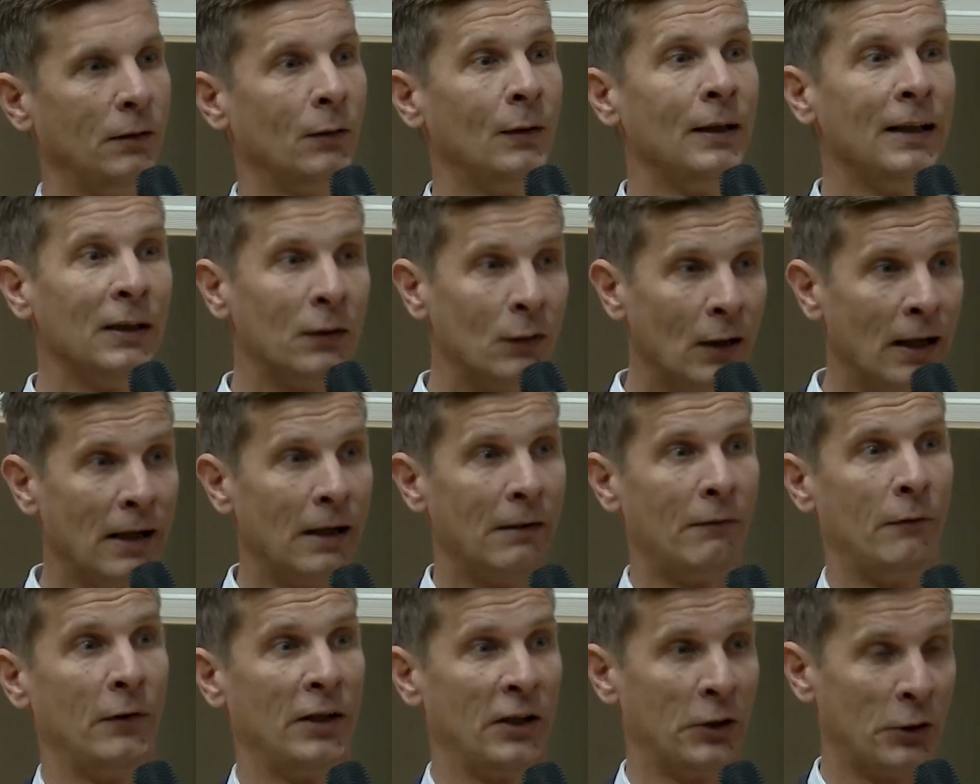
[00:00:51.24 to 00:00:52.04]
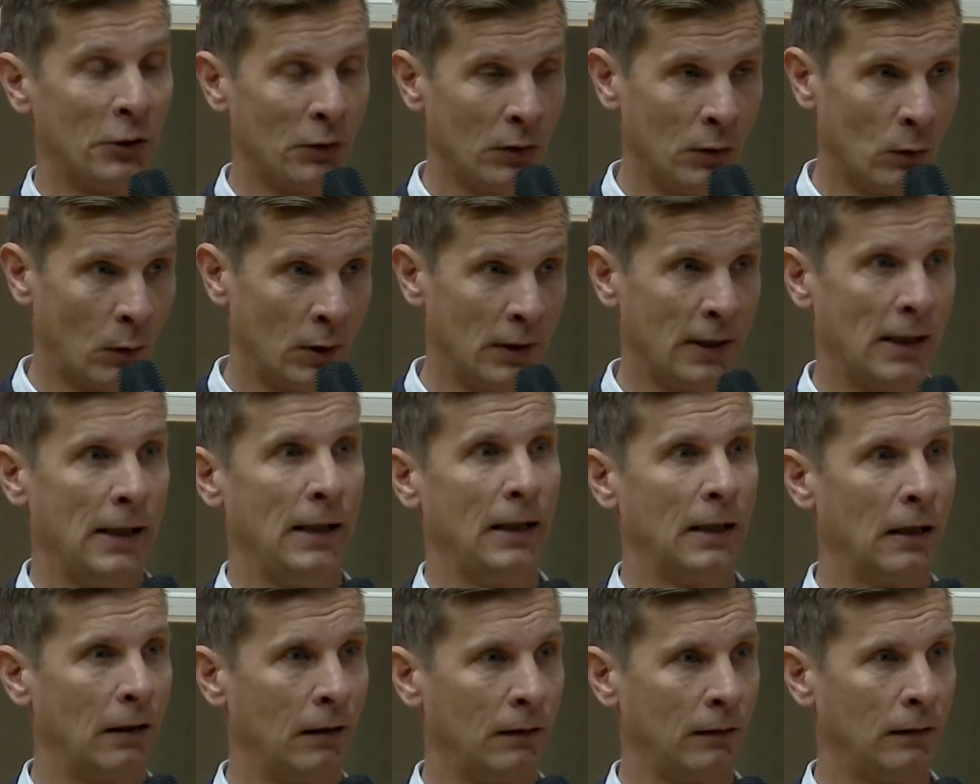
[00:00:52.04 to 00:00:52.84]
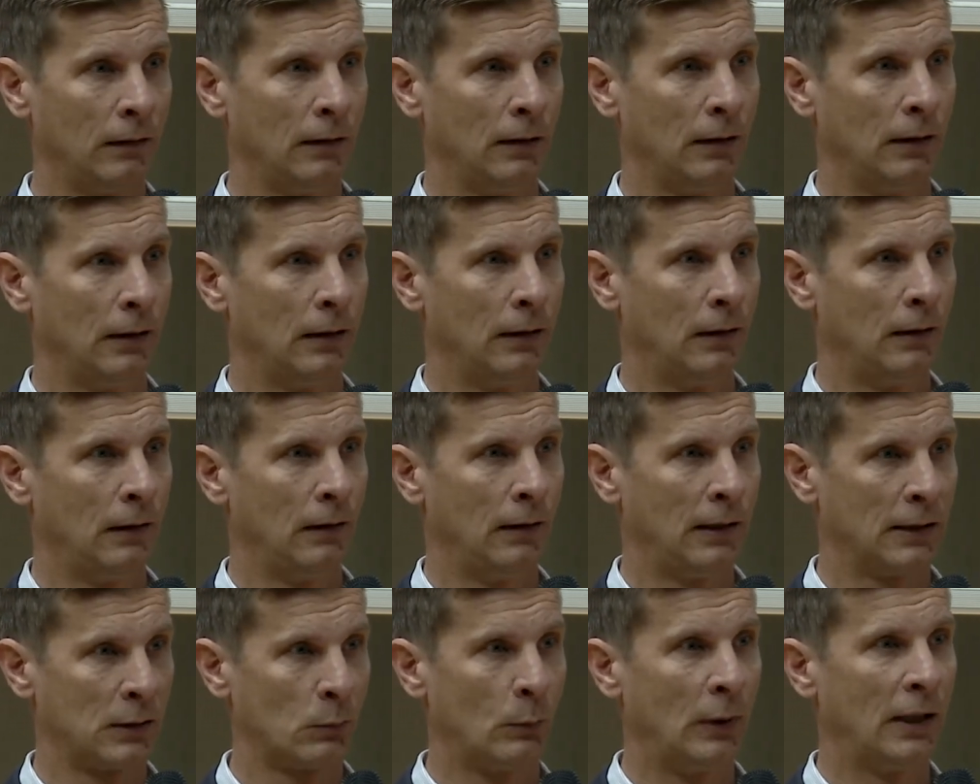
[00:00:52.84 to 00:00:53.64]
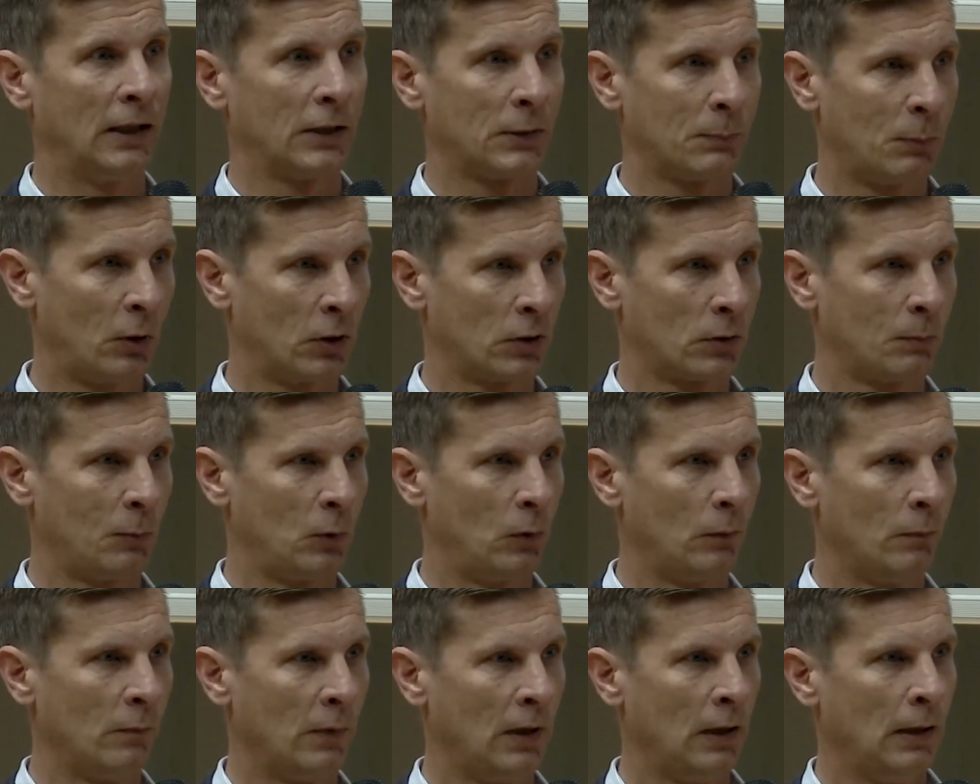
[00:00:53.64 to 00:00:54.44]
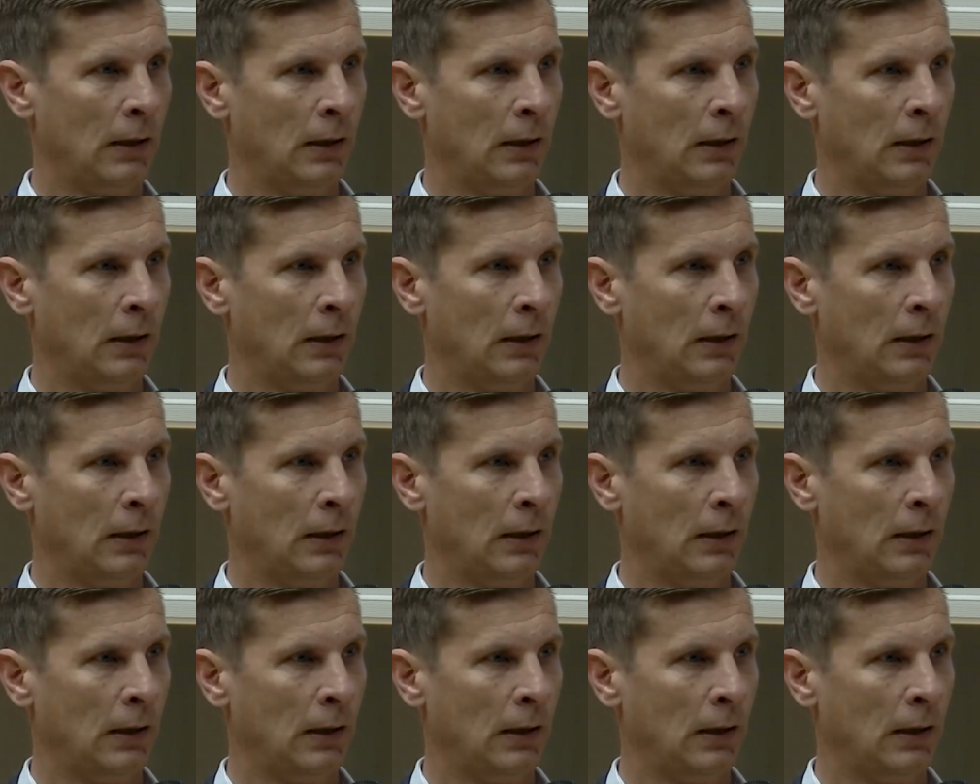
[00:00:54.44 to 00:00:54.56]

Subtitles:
need to leverage your data as well as possible.